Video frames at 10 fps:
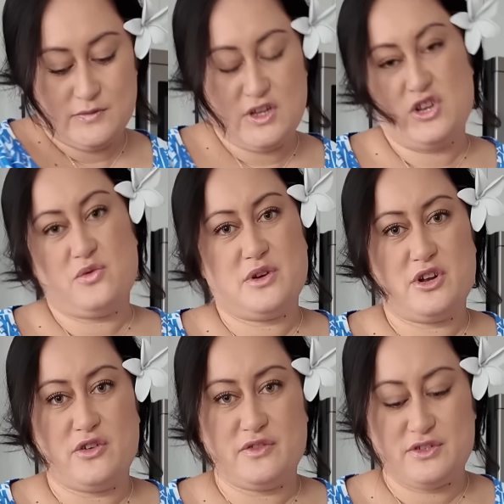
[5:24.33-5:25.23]
You don't want
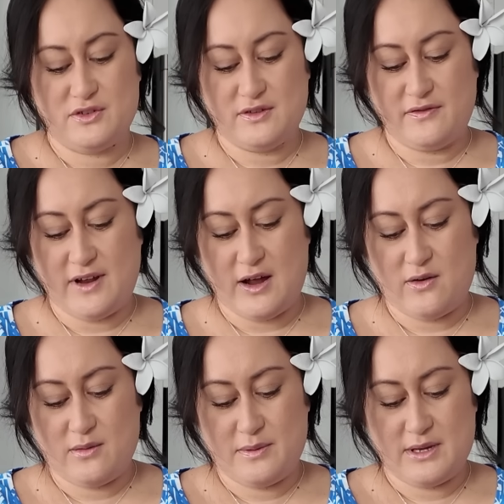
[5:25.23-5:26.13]
to overdo the
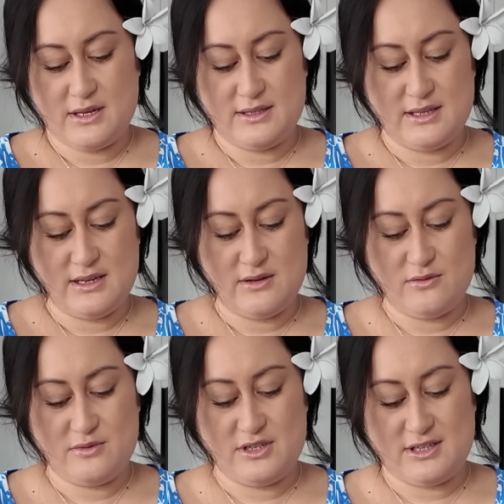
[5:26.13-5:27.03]
flour because then it
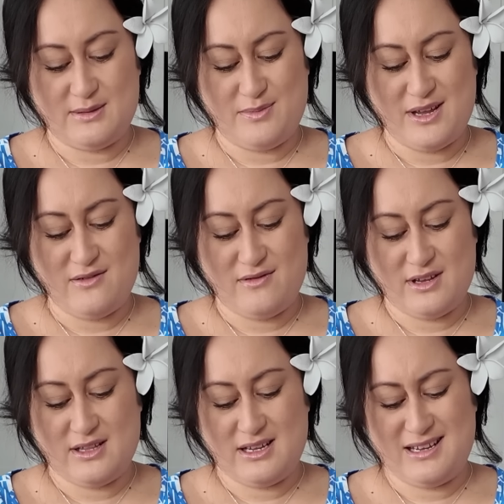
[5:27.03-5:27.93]
will just be
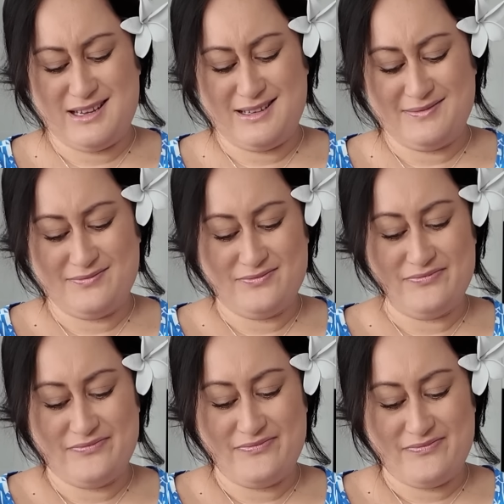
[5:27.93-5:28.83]
really
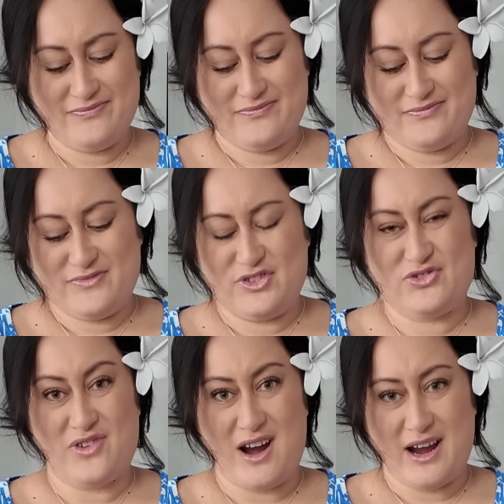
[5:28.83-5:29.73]

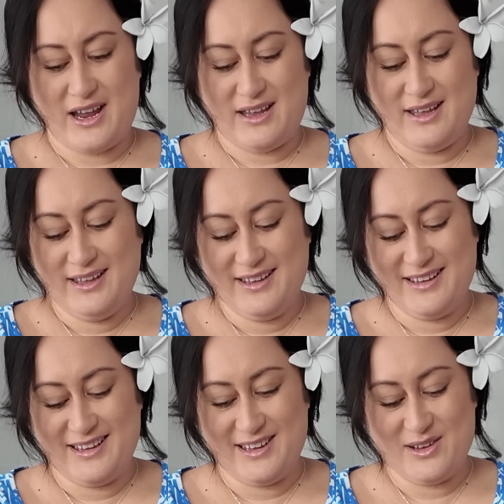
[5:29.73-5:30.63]
dry,
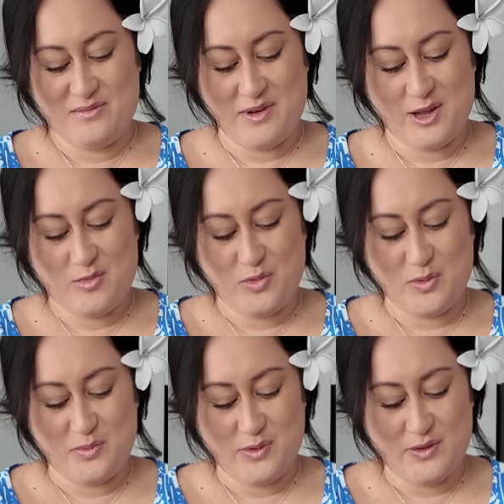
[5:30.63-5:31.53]
your
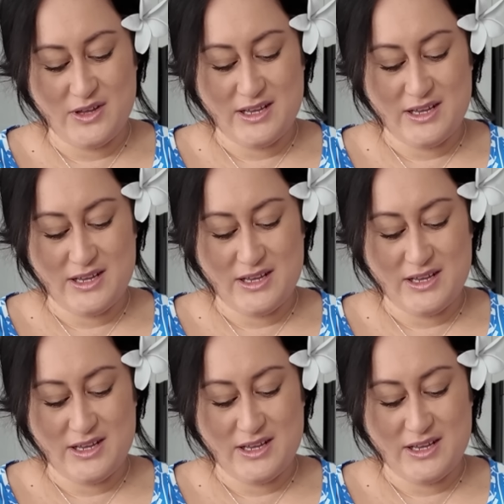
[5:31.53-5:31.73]
pagipopo.